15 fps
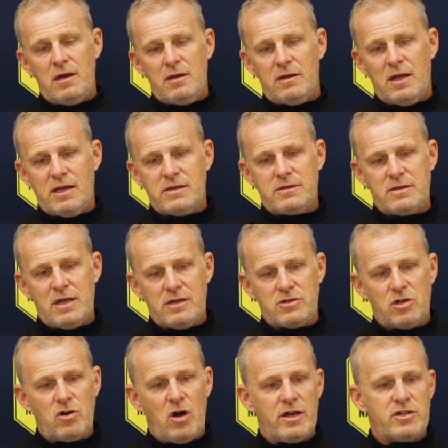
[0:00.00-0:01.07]
There's
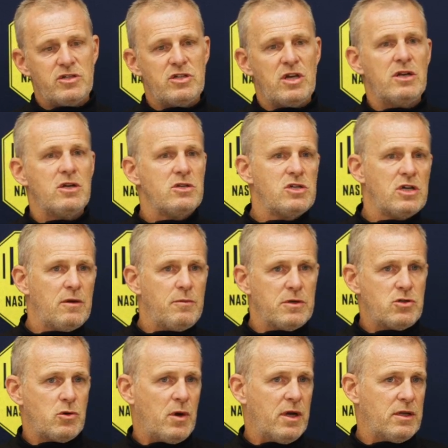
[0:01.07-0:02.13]
a nice synergy
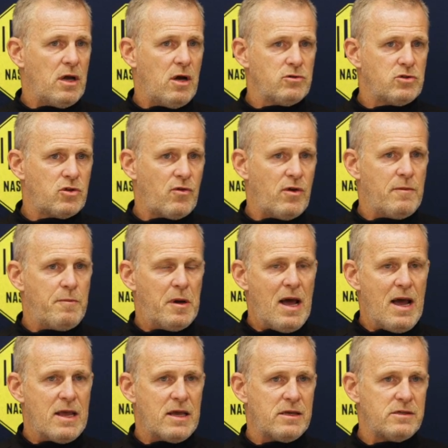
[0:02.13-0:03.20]
between those three
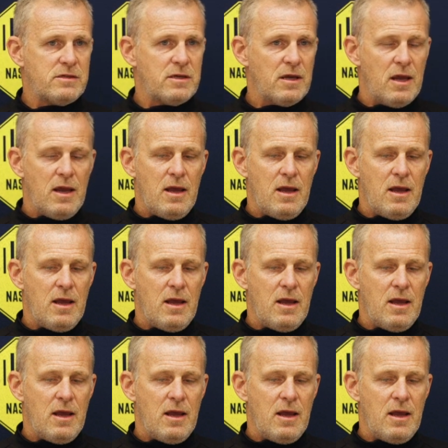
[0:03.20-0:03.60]
players.